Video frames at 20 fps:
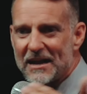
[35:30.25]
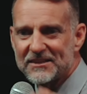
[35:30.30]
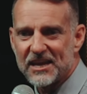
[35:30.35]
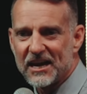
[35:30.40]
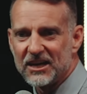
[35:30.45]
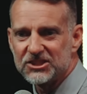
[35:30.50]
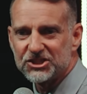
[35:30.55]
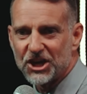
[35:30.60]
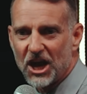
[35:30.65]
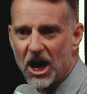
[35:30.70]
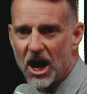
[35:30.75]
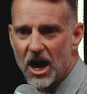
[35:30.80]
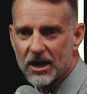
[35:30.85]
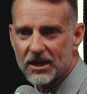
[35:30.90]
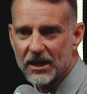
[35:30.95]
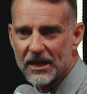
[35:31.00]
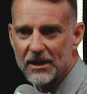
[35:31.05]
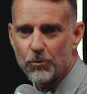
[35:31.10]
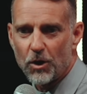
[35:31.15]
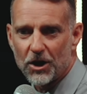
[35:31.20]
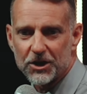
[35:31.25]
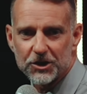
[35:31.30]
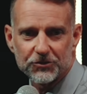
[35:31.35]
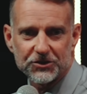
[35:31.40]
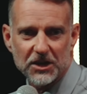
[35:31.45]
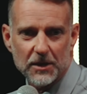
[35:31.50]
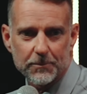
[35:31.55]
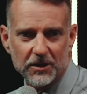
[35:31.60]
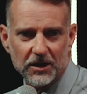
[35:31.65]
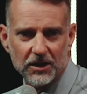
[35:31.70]
tells you ugly, what do you
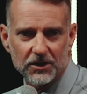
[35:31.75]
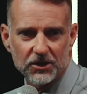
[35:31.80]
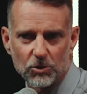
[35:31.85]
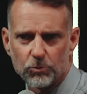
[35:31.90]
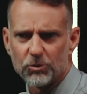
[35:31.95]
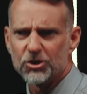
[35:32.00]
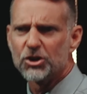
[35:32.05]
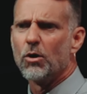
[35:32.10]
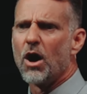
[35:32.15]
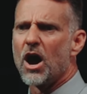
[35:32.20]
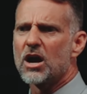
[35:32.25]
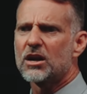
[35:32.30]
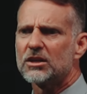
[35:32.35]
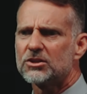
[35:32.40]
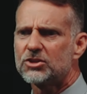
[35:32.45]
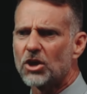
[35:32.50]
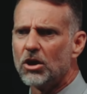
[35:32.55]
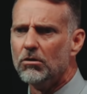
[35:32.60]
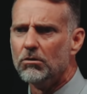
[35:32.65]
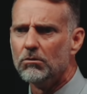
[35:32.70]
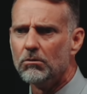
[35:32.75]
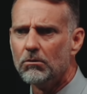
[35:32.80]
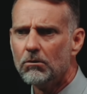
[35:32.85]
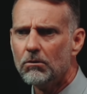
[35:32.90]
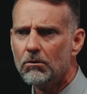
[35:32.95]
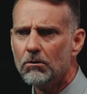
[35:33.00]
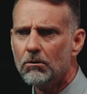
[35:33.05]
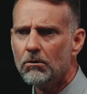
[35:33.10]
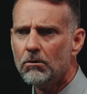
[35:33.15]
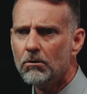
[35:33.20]
typically do? Well, you ugly too.
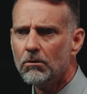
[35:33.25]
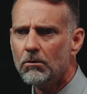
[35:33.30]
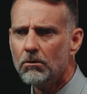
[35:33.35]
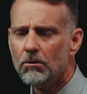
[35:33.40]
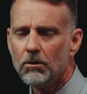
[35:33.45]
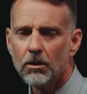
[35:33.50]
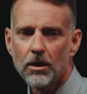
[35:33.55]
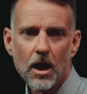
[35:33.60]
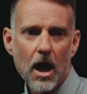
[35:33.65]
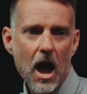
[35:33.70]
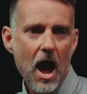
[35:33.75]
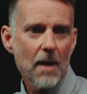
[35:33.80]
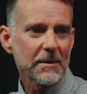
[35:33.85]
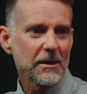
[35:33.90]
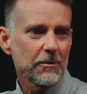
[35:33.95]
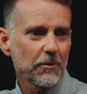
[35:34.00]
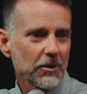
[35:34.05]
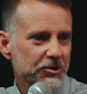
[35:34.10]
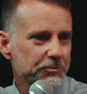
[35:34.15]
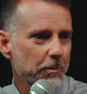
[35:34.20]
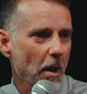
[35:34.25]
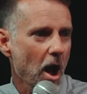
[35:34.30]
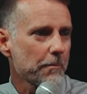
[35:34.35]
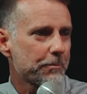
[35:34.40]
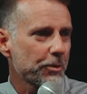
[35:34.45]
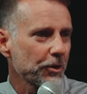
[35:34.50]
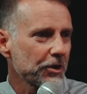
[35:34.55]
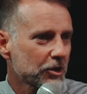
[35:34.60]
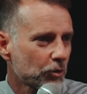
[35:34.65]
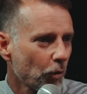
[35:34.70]
I mean, we respond
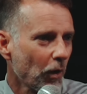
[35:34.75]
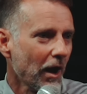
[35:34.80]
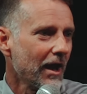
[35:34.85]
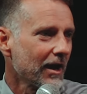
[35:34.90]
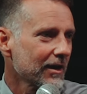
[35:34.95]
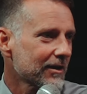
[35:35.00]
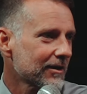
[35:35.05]
pretty quick.